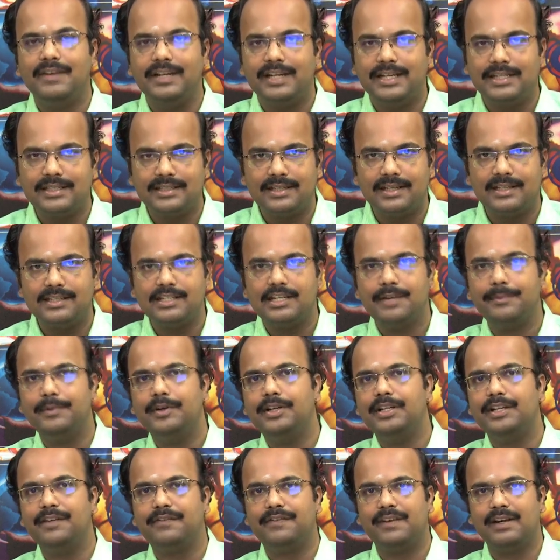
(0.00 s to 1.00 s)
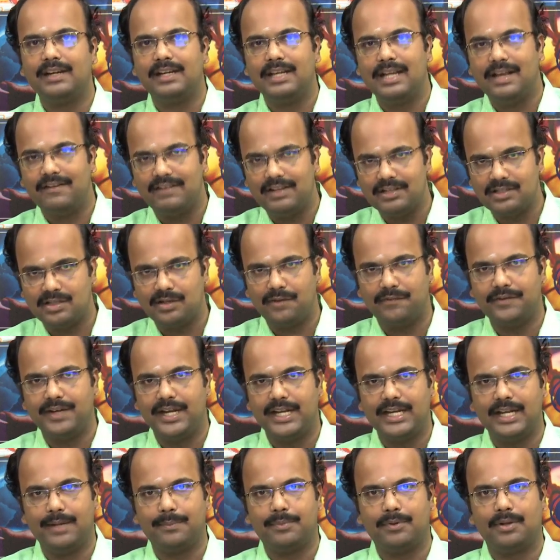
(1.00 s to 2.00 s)
and we discussed about different
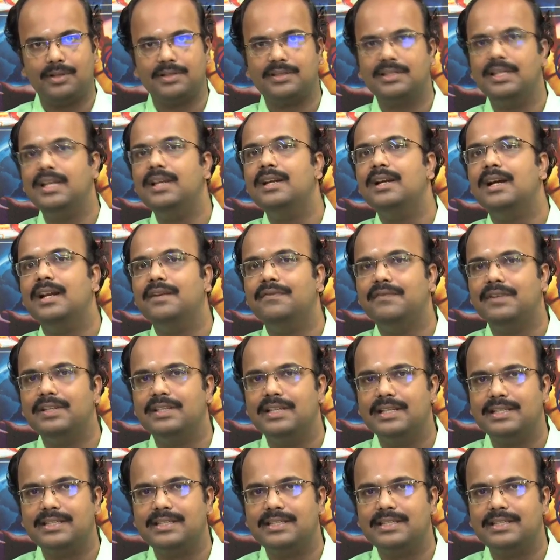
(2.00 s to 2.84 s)
levels of data processing